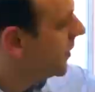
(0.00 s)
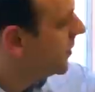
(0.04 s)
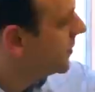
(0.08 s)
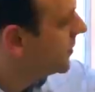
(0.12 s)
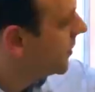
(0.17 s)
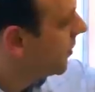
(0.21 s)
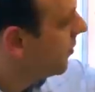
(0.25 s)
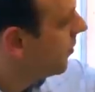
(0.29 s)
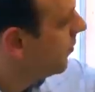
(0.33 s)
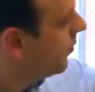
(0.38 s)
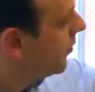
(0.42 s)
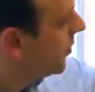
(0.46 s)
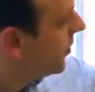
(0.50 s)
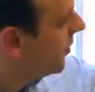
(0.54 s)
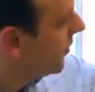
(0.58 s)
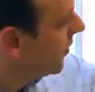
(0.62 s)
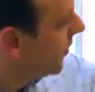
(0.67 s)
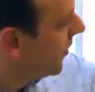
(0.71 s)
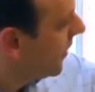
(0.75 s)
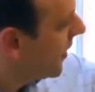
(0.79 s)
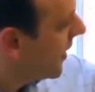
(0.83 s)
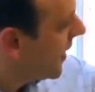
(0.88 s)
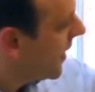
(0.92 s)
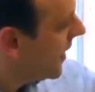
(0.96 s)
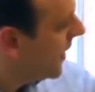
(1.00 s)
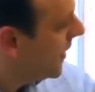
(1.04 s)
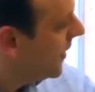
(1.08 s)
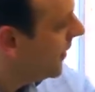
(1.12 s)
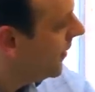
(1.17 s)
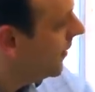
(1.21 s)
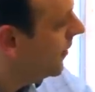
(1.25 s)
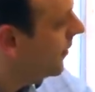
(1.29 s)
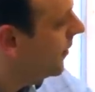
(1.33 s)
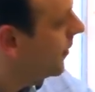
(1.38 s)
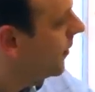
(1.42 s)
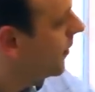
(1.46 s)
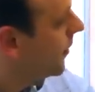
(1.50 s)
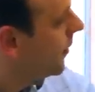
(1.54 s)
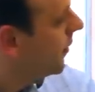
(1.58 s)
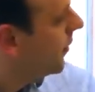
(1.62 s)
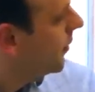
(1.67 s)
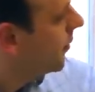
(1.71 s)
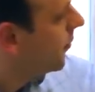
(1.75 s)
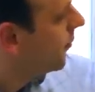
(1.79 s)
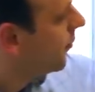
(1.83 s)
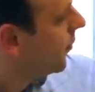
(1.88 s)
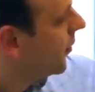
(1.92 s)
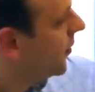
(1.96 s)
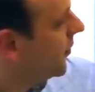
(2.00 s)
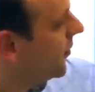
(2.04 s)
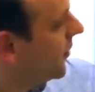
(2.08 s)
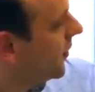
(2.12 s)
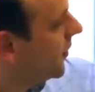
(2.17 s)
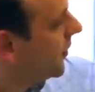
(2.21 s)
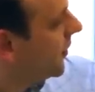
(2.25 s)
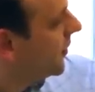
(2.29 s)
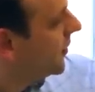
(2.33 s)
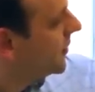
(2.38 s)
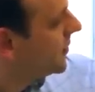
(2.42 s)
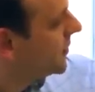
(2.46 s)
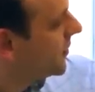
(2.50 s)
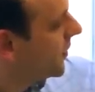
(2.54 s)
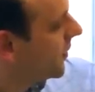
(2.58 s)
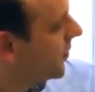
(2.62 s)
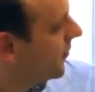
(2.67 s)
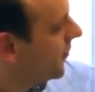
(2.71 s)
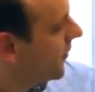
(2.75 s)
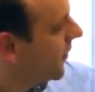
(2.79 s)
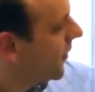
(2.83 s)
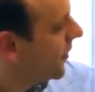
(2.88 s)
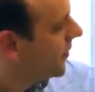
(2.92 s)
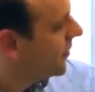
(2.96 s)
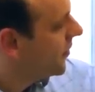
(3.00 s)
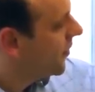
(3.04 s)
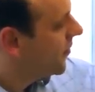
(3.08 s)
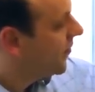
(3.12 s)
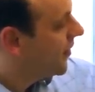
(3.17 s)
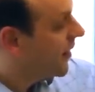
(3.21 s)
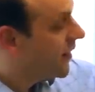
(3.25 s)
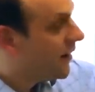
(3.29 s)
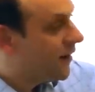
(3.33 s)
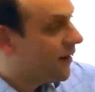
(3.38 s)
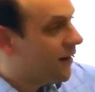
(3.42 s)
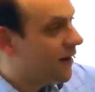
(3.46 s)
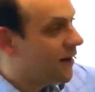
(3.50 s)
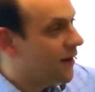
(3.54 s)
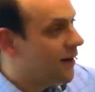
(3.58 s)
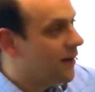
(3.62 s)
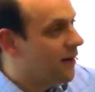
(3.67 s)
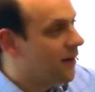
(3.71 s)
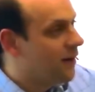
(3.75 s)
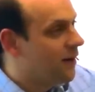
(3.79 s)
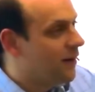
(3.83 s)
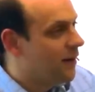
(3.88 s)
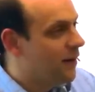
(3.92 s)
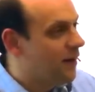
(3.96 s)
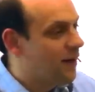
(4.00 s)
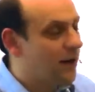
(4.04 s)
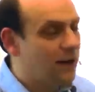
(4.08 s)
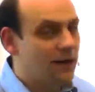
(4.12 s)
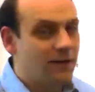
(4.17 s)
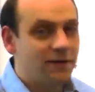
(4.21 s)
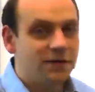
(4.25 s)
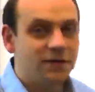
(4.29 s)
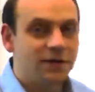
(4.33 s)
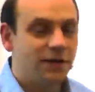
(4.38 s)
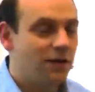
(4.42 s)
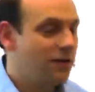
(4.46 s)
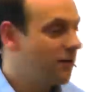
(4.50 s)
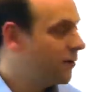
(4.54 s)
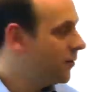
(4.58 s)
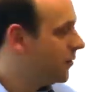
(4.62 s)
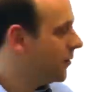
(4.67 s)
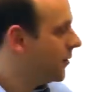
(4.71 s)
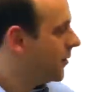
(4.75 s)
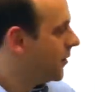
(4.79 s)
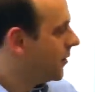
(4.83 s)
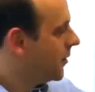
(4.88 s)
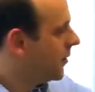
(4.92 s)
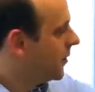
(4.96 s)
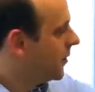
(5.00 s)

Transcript: So a pure A would solidify directly into